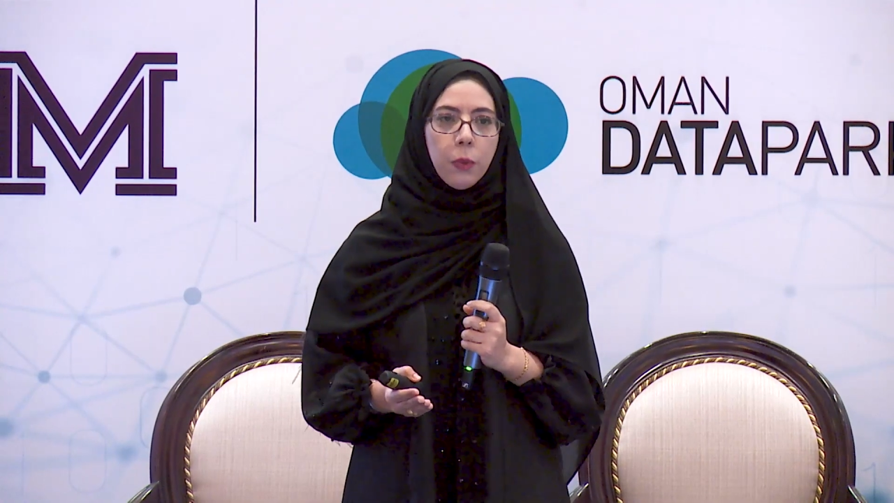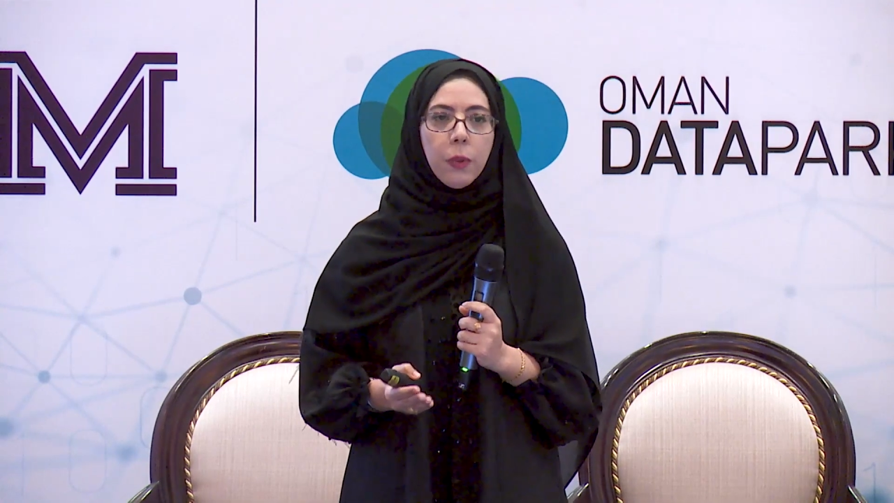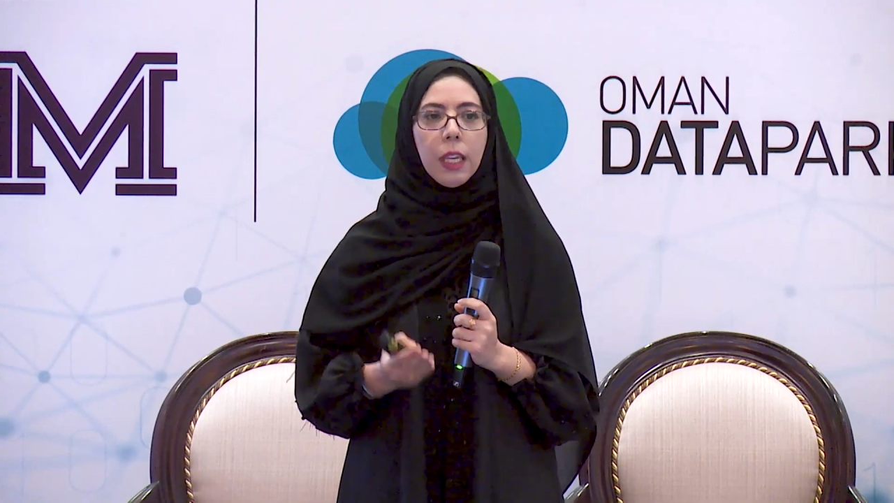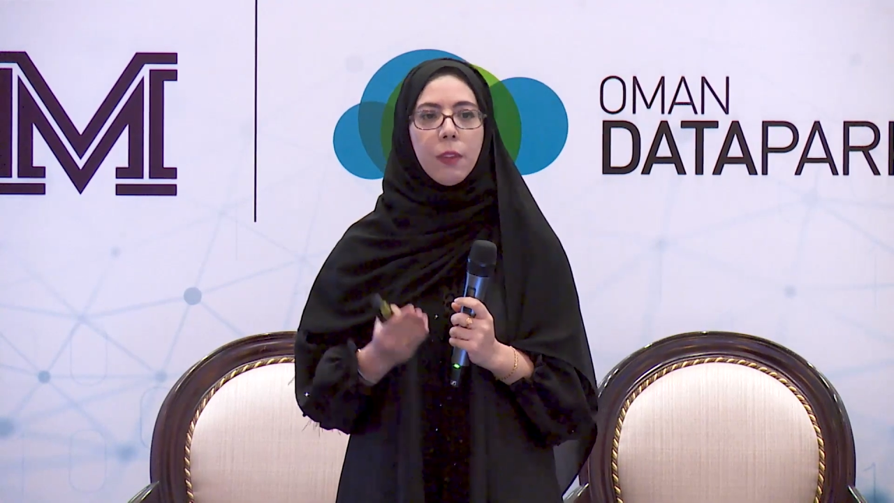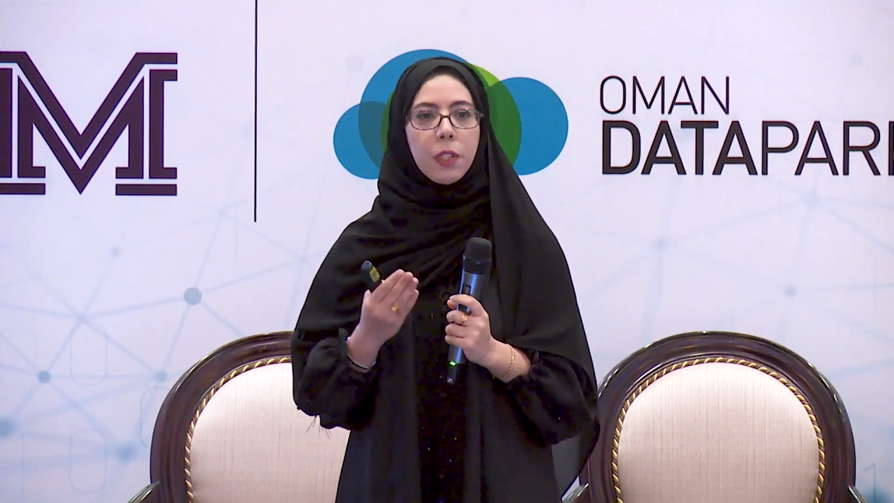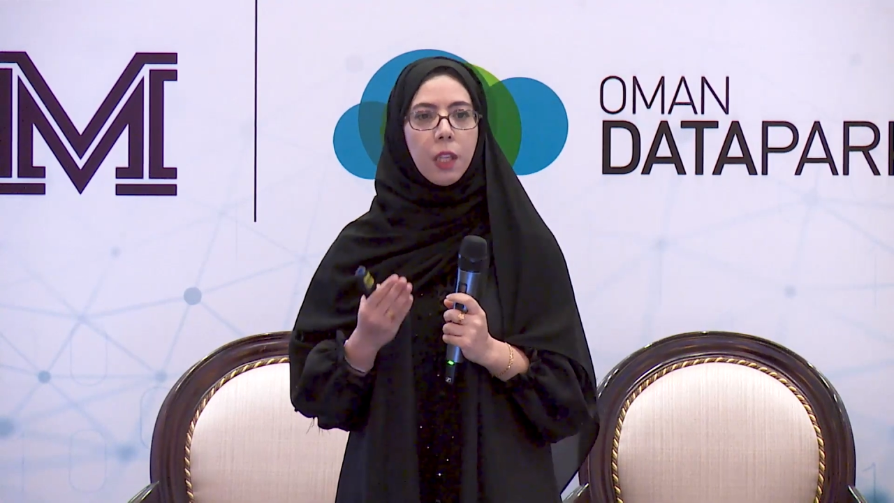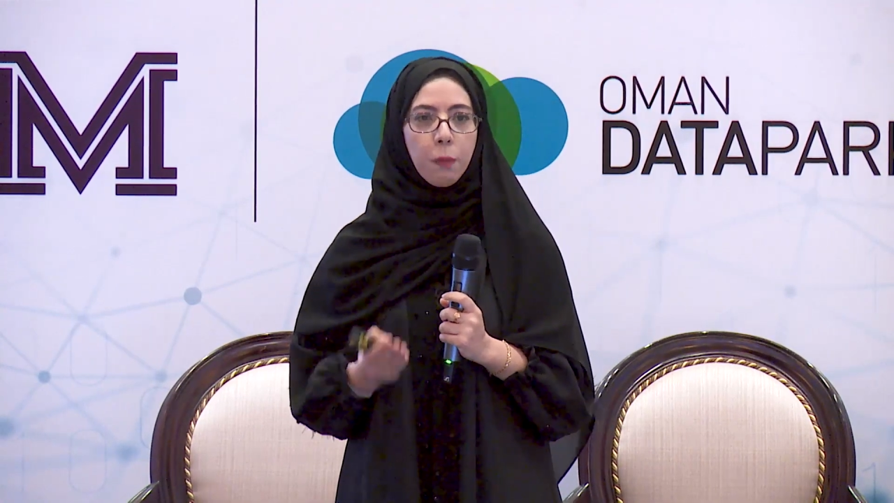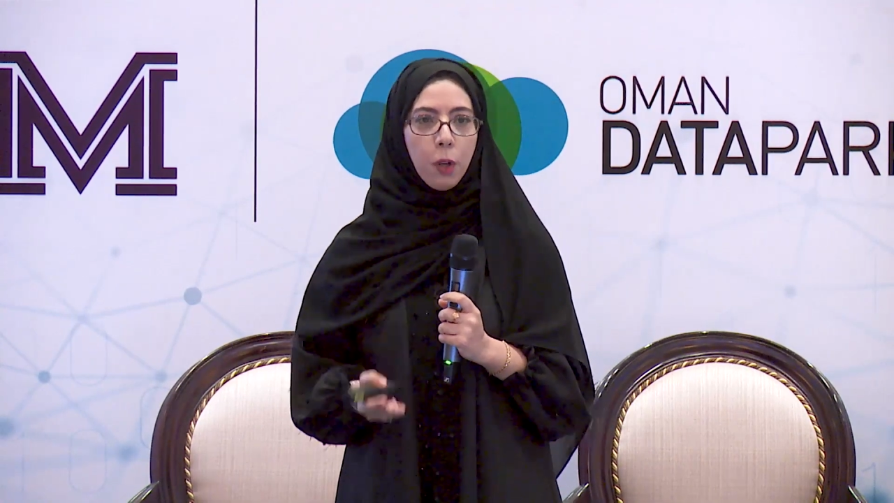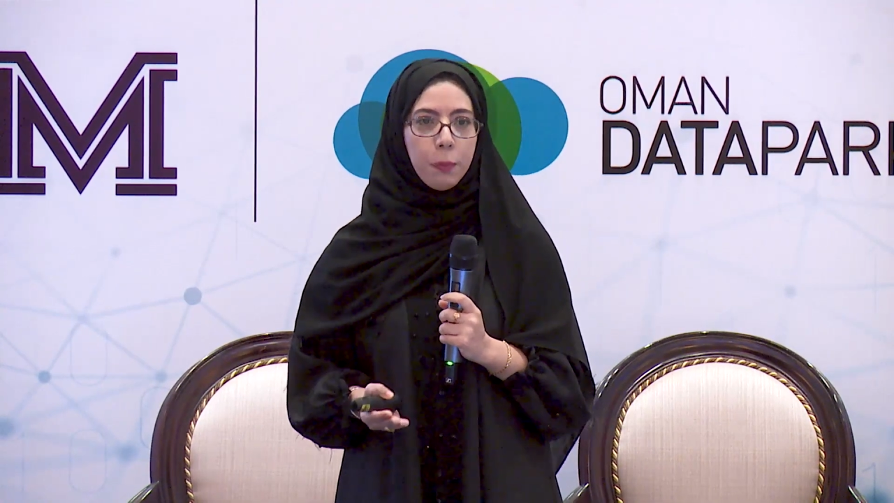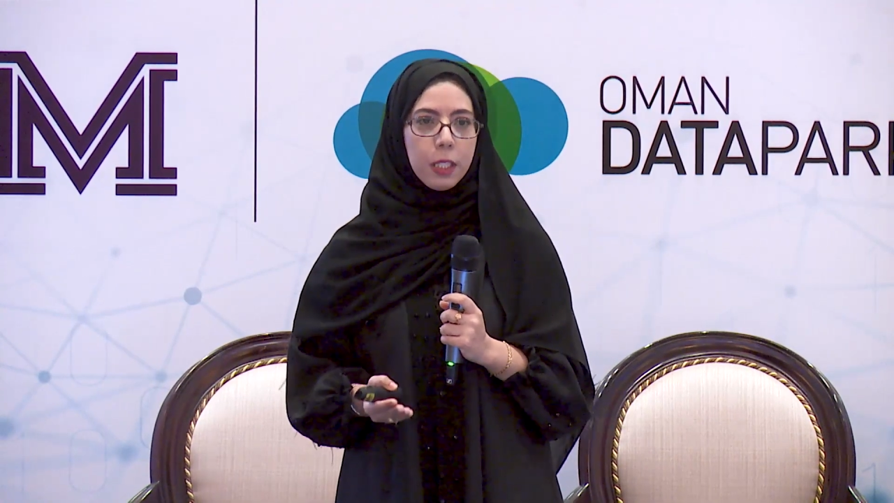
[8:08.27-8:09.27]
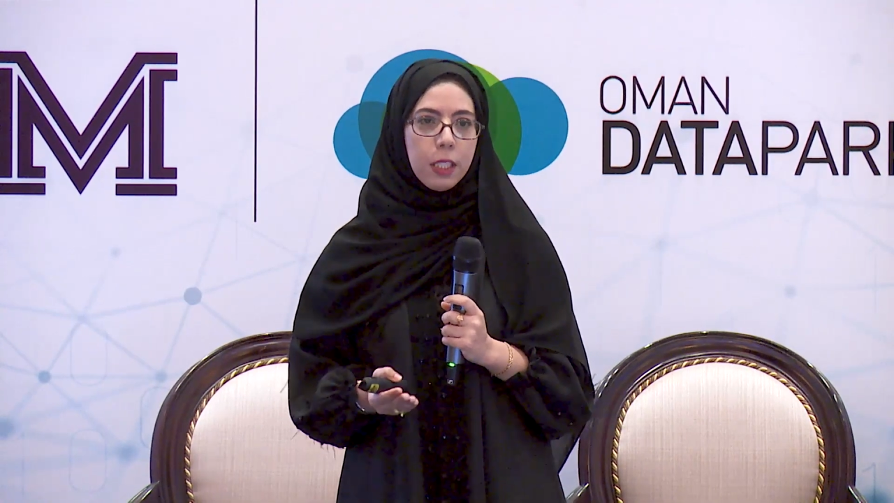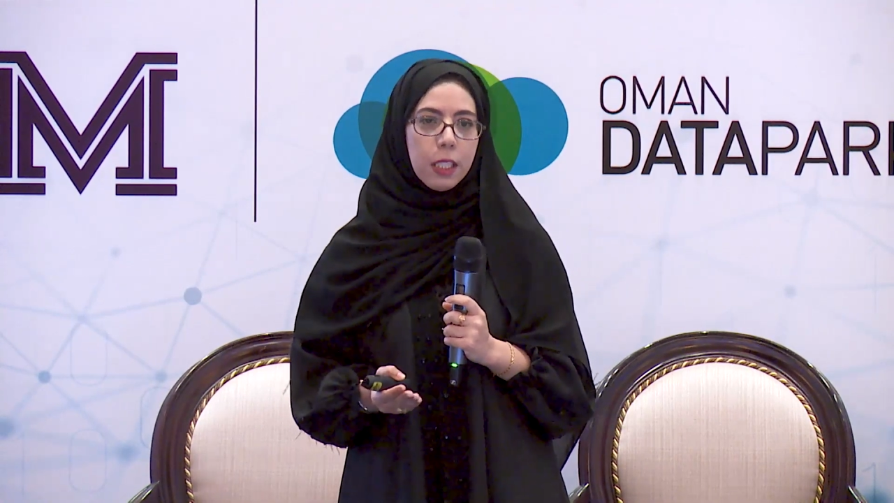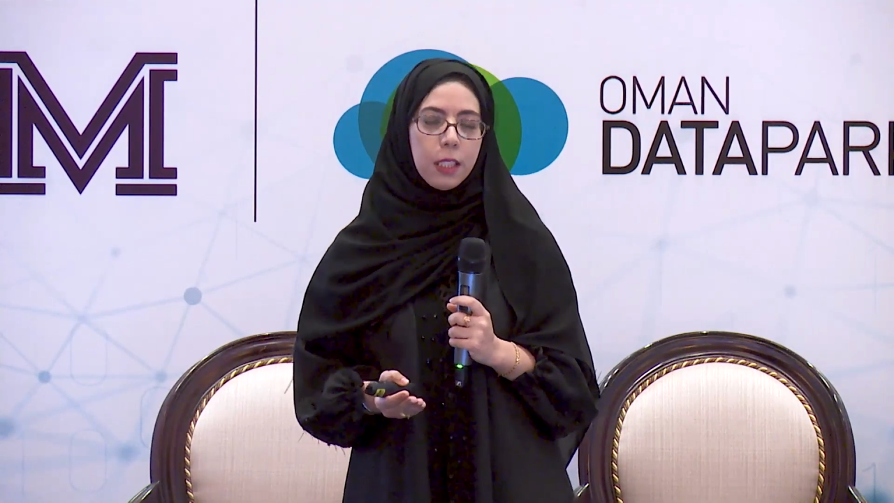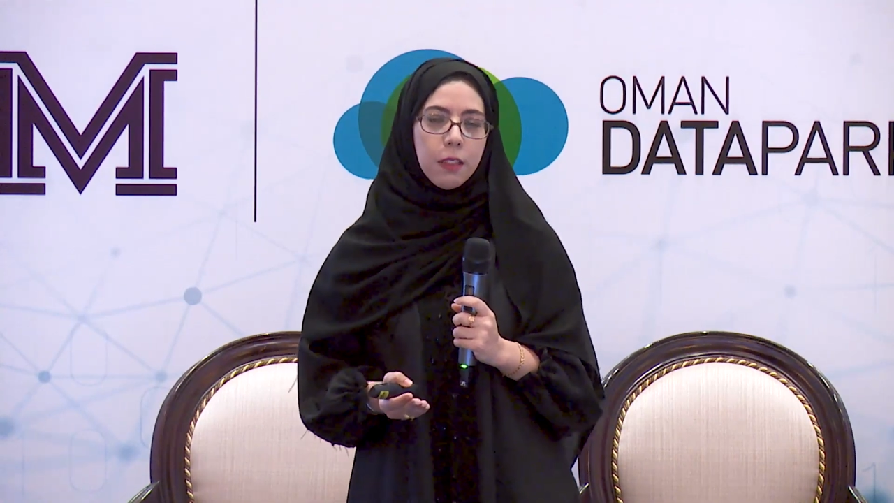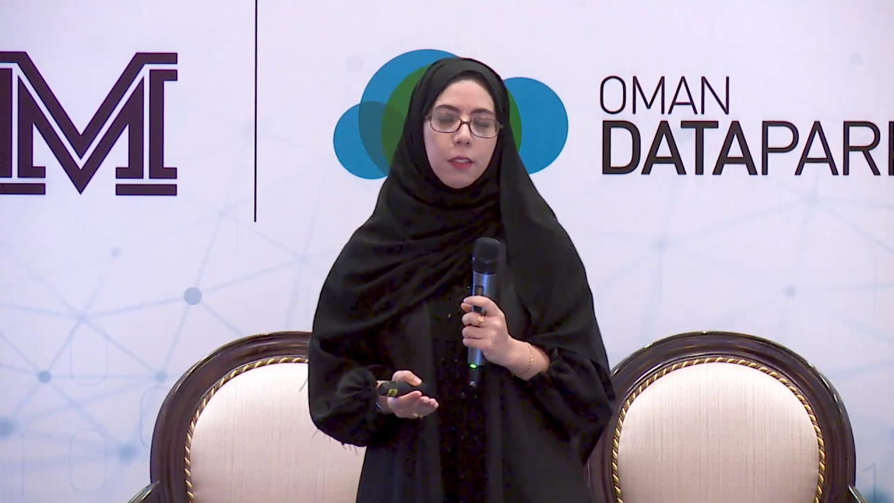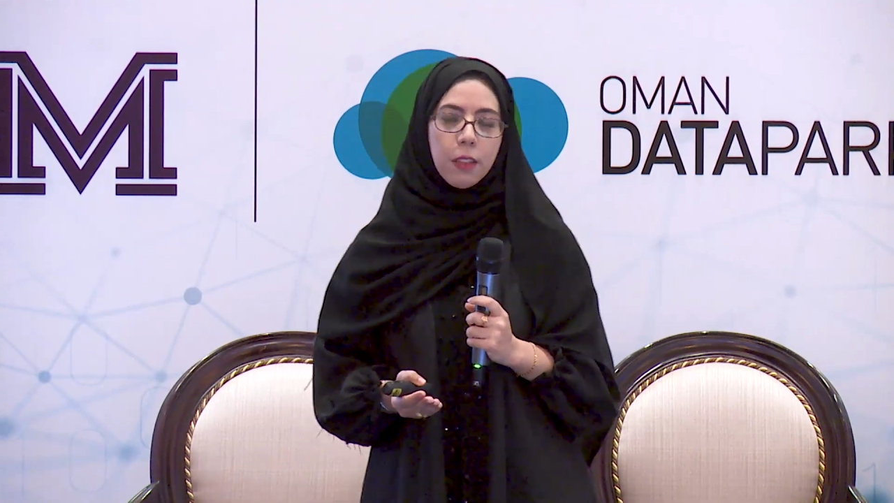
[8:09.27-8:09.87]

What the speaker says: we have some open data.